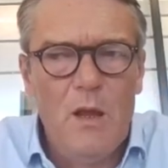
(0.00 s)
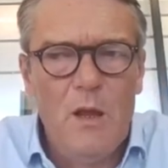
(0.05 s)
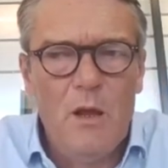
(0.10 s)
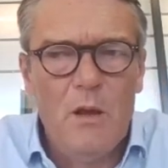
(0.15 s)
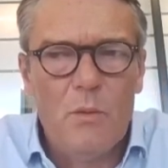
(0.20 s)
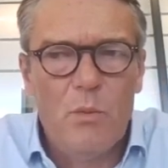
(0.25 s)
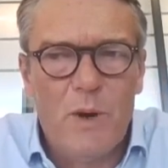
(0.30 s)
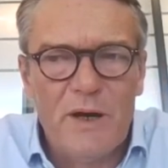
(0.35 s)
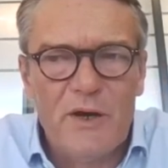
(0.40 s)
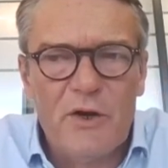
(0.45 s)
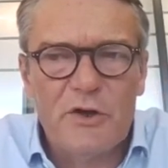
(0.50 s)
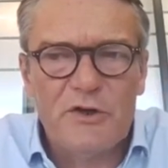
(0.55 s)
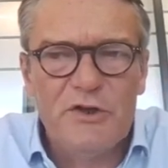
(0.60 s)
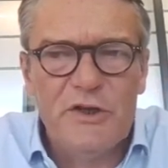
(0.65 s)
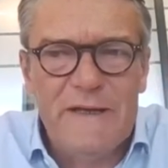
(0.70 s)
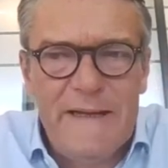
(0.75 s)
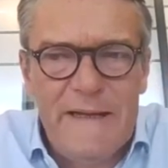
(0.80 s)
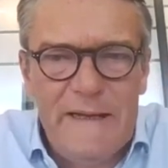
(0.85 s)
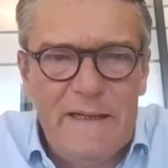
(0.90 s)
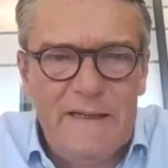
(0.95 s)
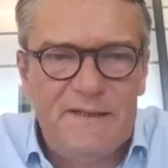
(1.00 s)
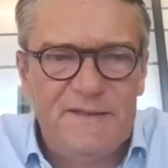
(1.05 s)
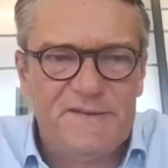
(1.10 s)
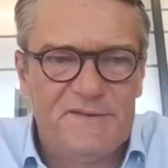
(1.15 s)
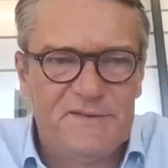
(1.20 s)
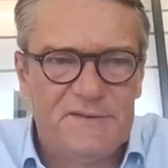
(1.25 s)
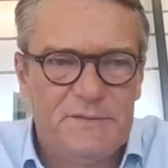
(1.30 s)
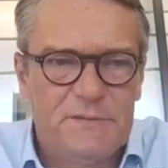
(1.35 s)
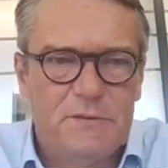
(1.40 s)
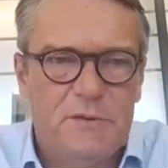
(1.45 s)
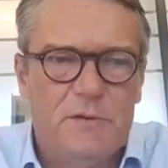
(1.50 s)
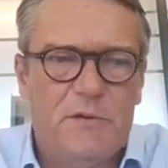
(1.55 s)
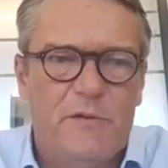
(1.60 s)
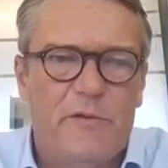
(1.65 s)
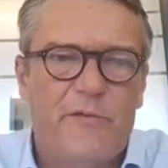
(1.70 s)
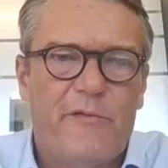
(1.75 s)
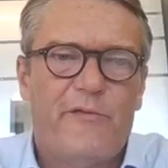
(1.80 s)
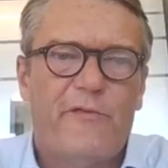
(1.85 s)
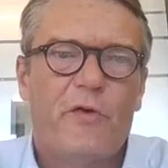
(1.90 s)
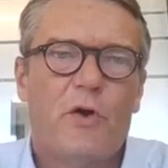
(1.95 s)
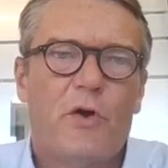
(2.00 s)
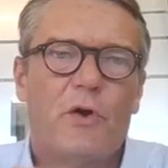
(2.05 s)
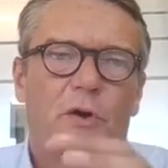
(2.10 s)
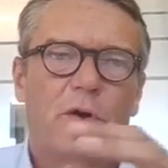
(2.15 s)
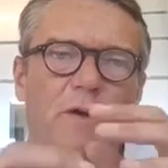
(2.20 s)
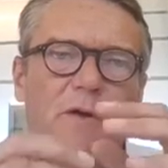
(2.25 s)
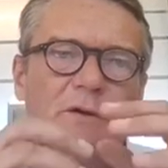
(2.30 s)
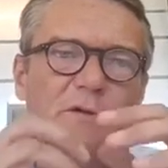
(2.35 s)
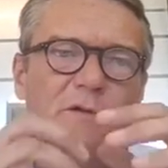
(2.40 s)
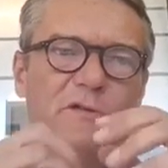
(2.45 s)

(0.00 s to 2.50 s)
What are the needs for